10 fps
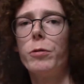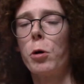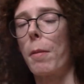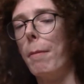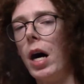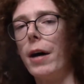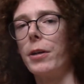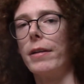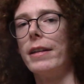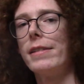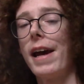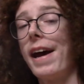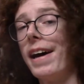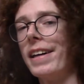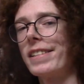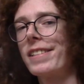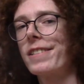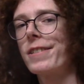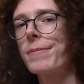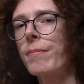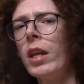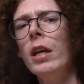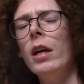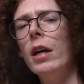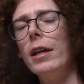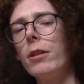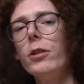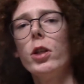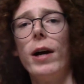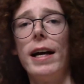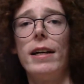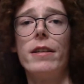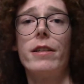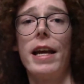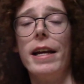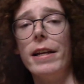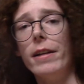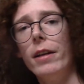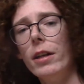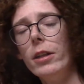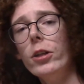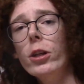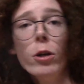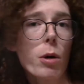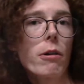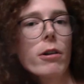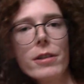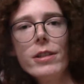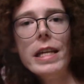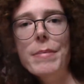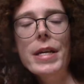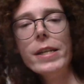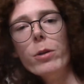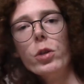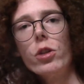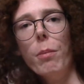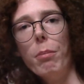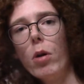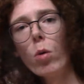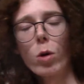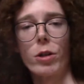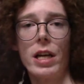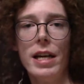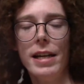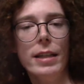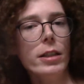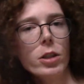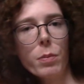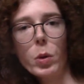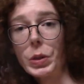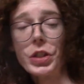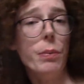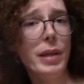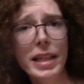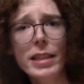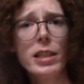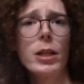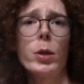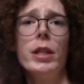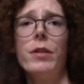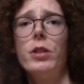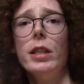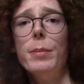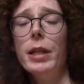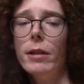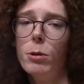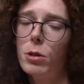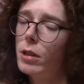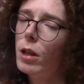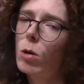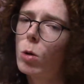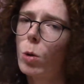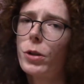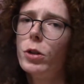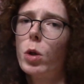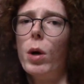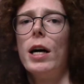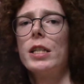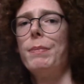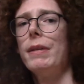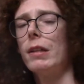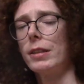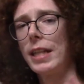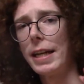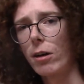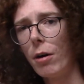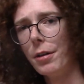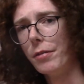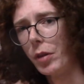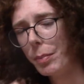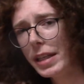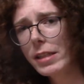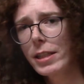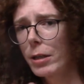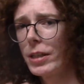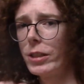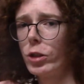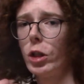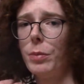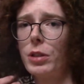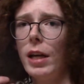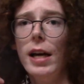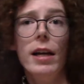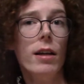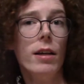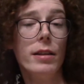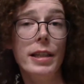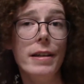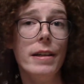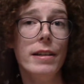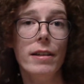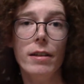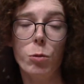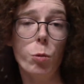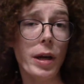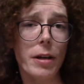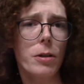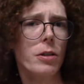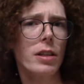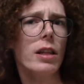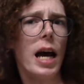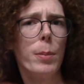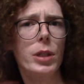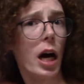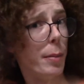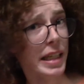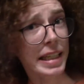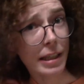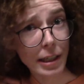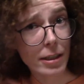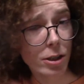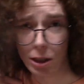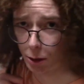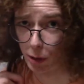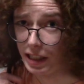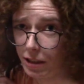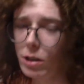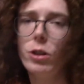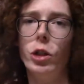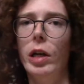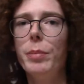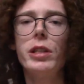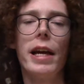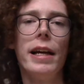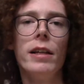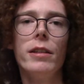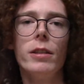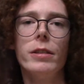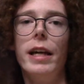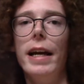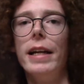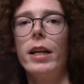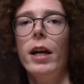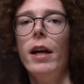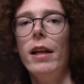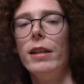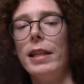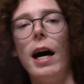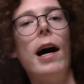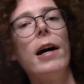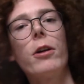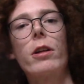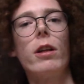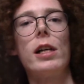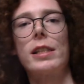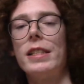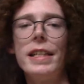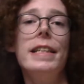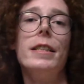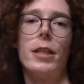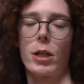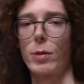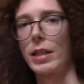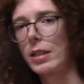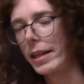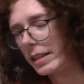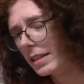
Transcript: for modern tasks. It also has a newer CPU support. It supports the P series of CPUs, no Core 2 quads, but it'll take all of the P series chips, the weird laptop E series chips, and it'll take the higher clocked T series, like the